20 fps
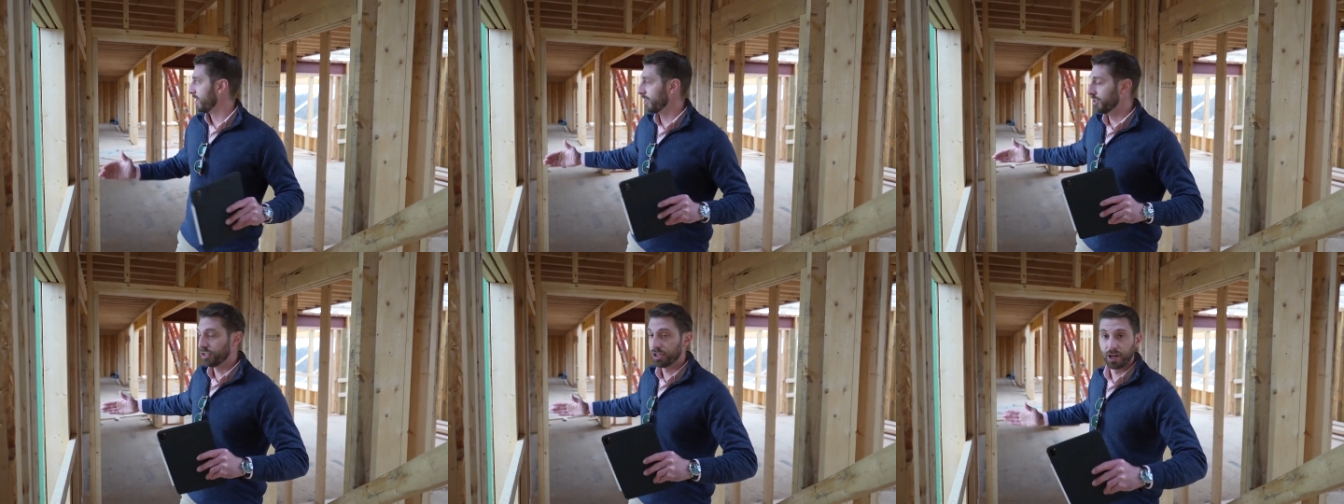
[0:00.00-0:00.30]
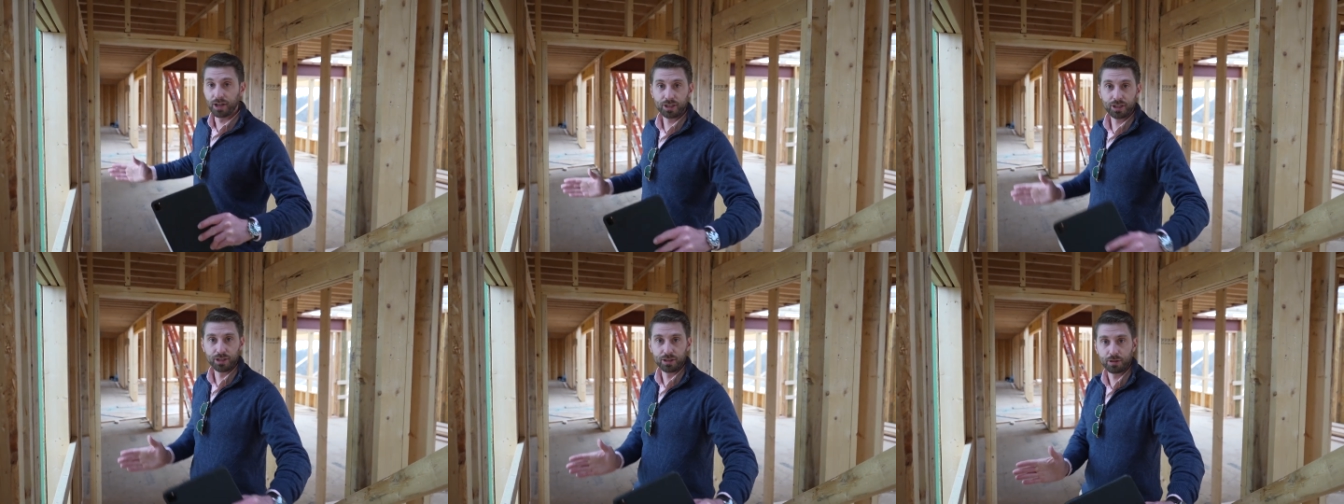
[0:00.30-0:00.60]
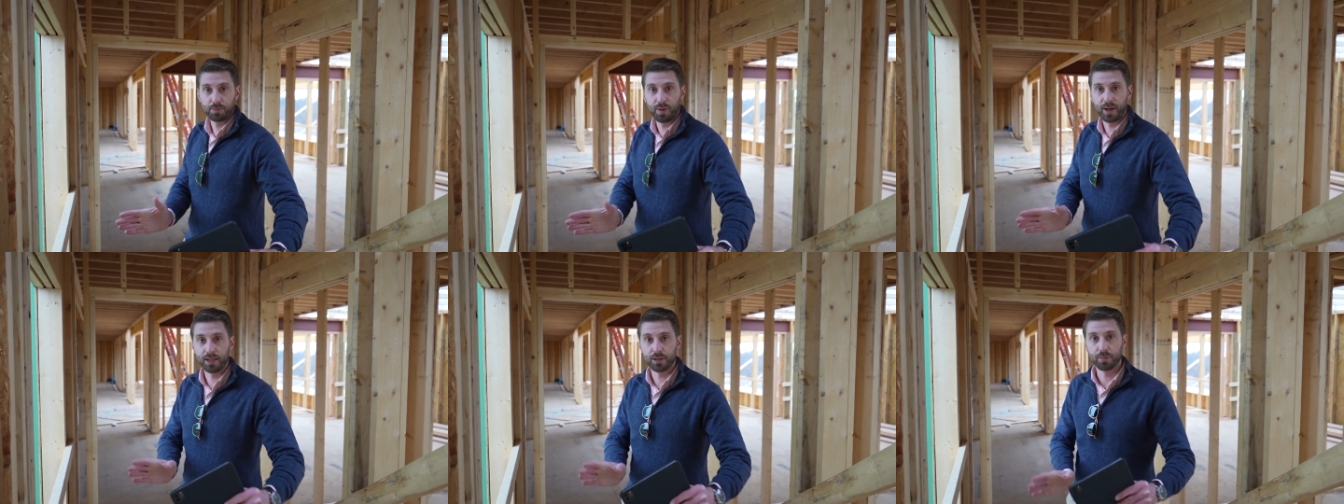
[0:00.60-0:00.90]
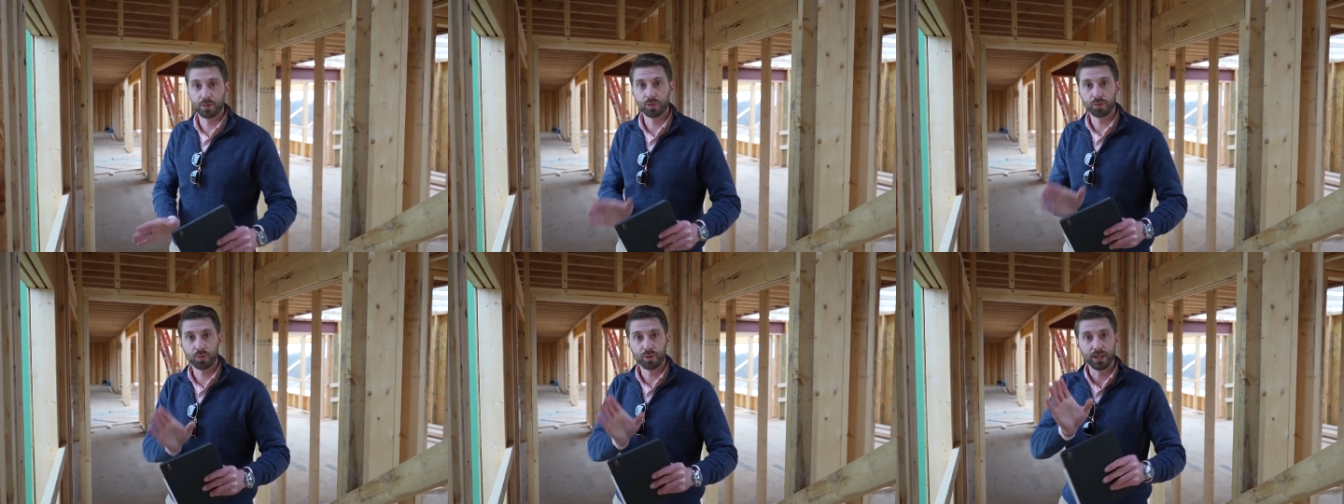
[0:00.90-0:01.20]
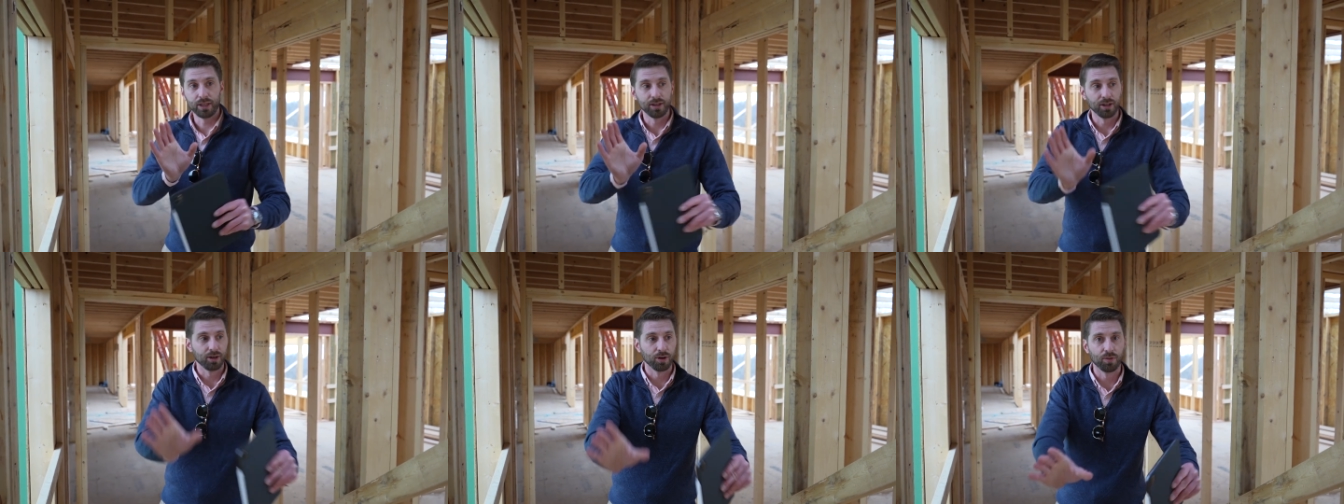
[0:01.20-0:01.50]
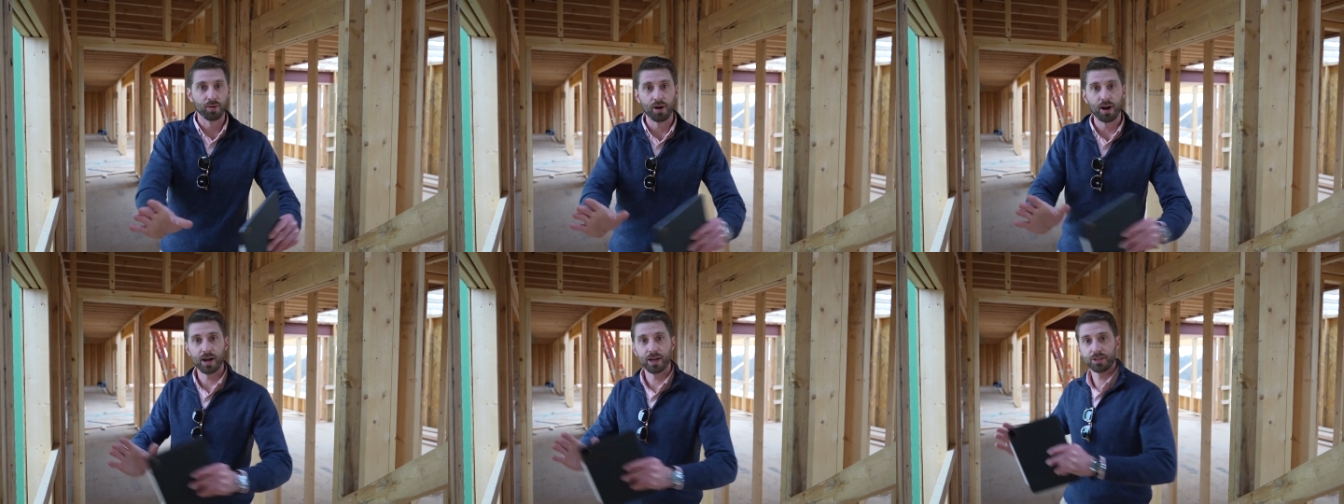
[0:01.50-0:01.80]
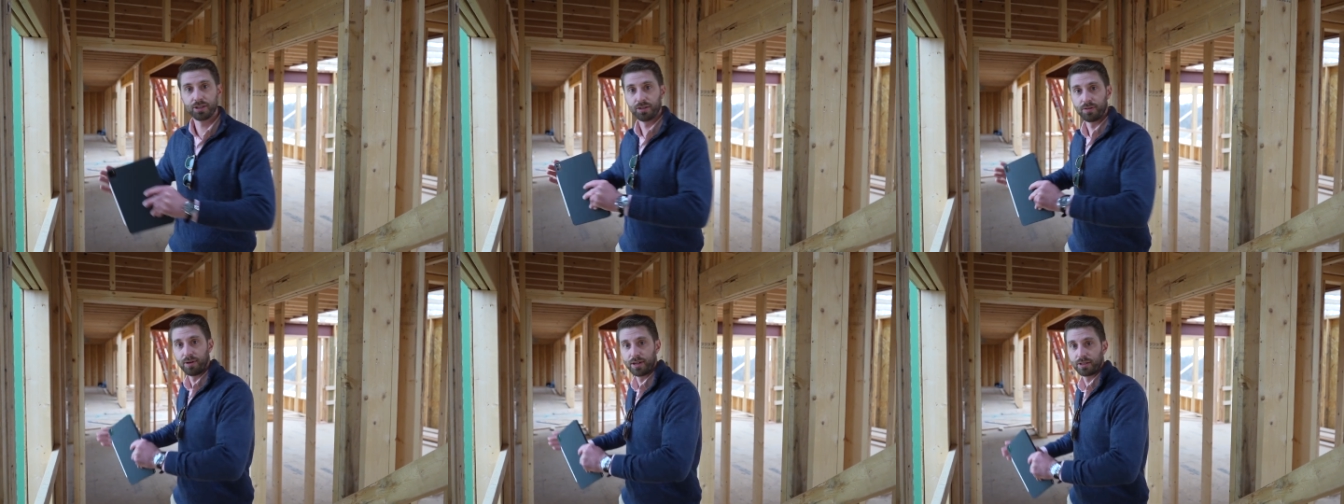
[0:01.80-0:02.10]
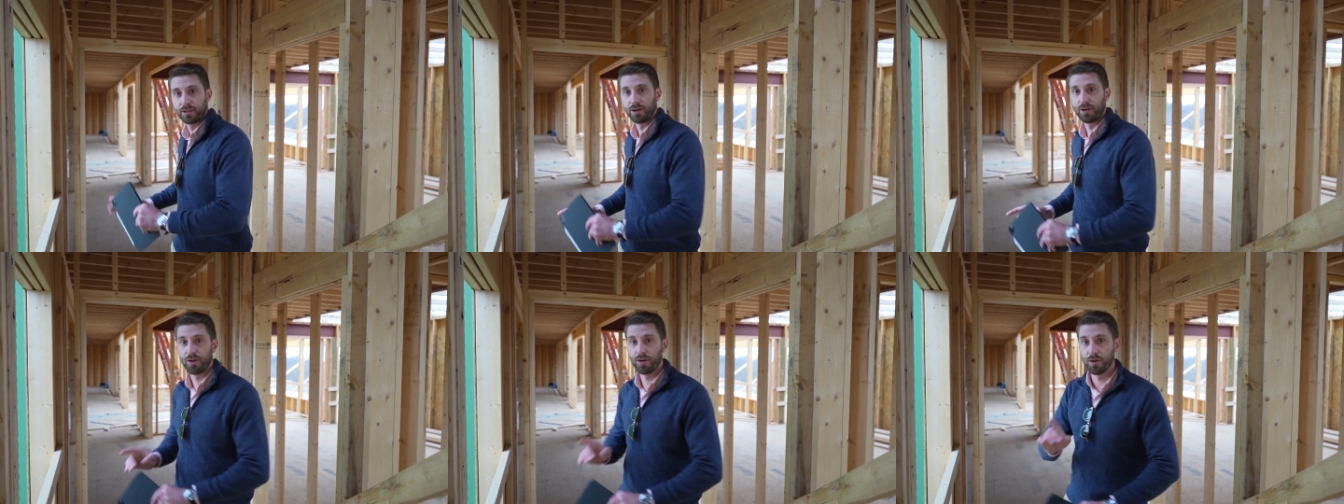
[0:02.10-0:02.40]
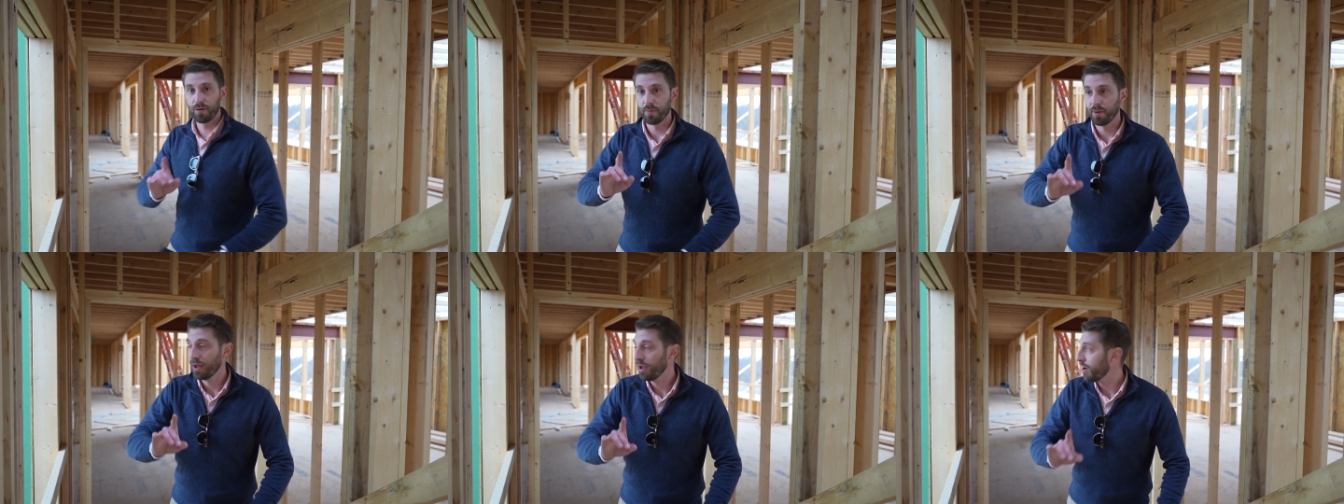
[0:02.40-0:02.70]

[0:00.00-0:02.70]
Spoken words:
junction space between the garage and the rest of the home